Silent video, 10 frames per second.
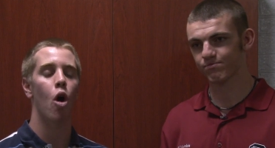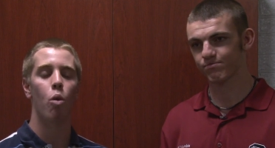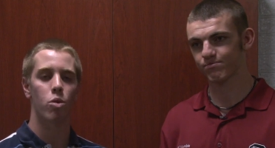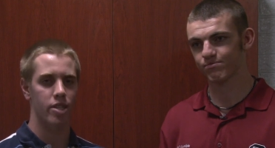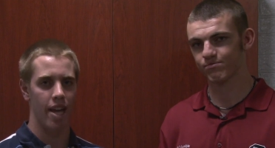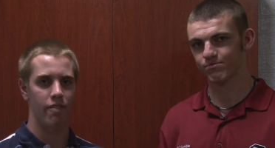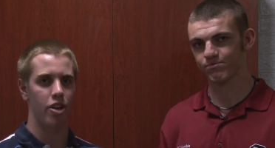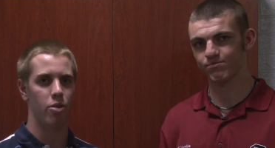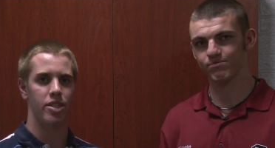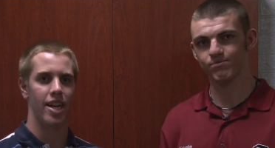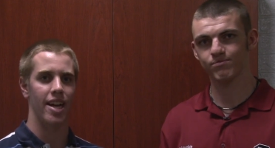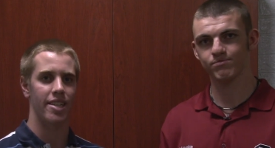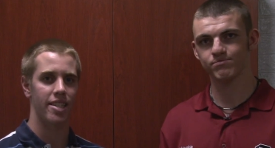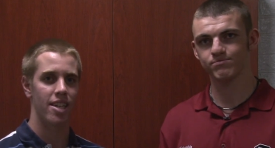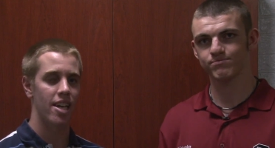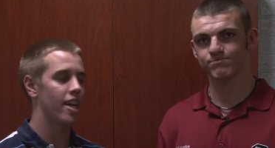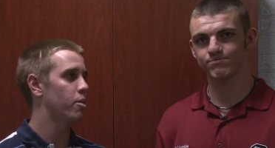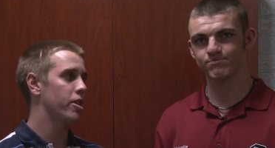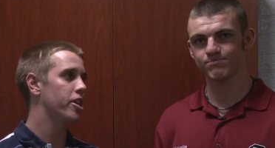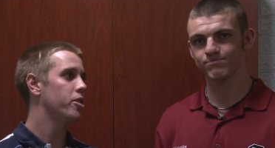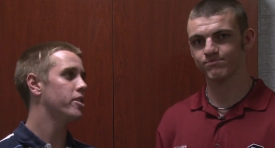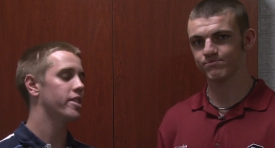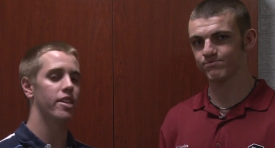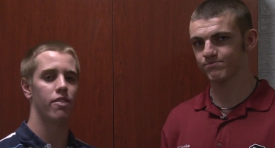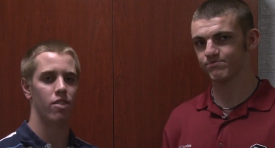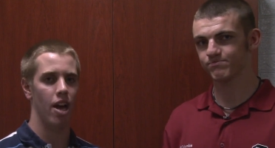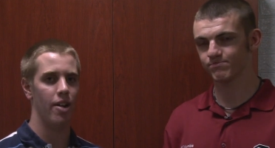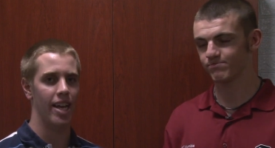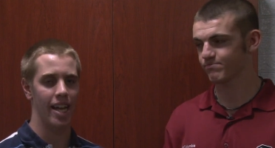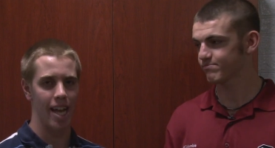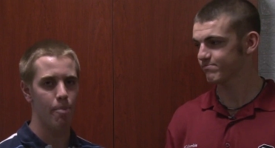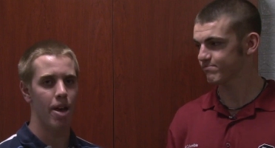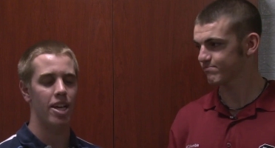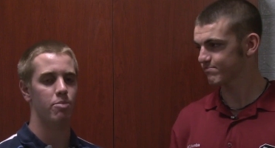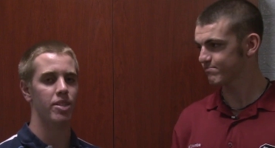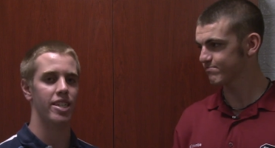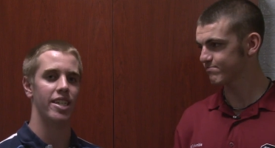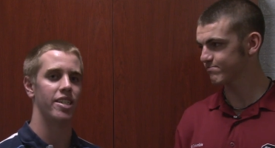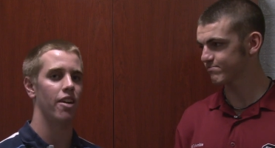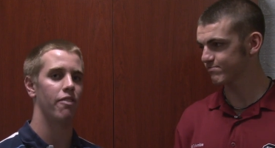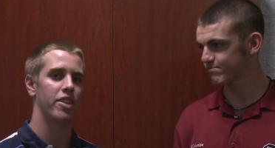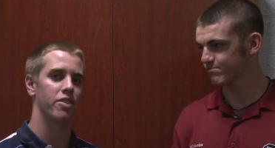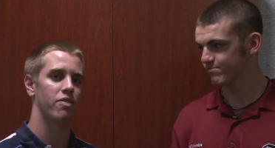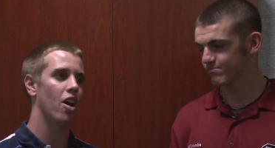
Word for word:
Speaker 1: almost have no chance. It'll be huge to see if Clowney can get past Michigan's offensive